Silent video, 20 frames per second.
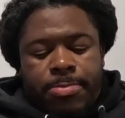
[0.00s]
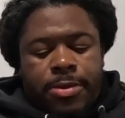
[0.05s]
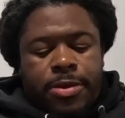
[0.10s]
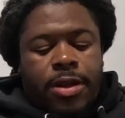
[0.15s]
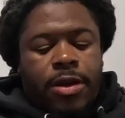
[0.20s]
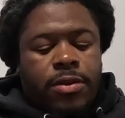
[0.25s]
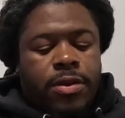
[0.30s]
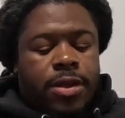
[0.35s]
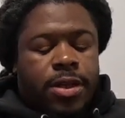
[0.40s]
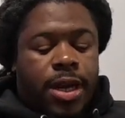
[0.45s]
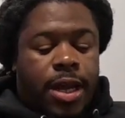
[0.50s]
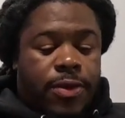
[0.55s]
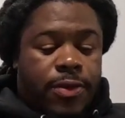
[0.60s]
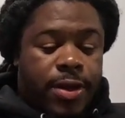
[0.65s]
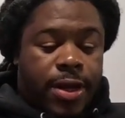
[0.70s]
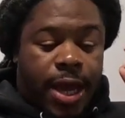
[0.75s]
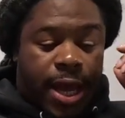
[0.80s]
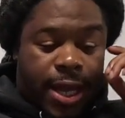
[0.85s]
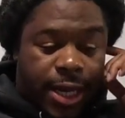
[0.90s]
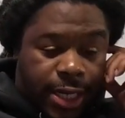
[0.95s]
Don't look like
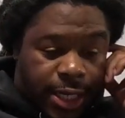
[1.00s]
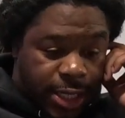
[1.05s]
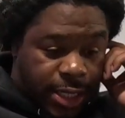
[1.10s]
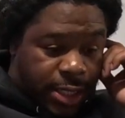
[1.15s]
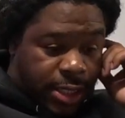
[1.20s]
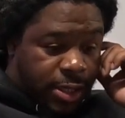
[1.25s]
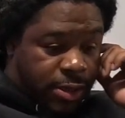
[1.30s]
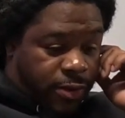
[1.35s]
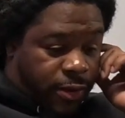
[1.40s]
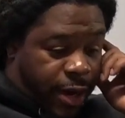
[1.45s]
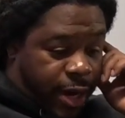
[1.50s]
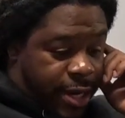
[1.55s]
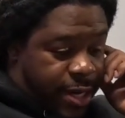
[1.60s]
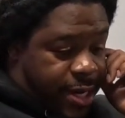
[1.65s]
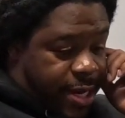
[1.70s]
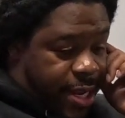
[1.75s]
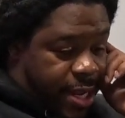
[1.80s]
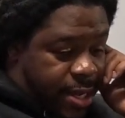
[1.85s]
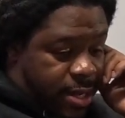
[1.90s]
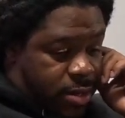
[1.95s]
we got any luck right
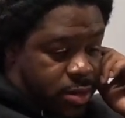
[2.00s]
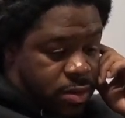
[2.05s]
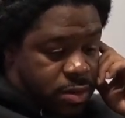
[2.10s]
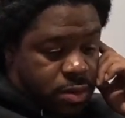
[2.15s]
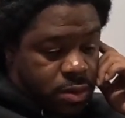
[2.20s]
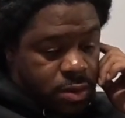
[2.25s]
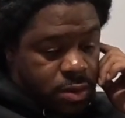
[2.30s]
now.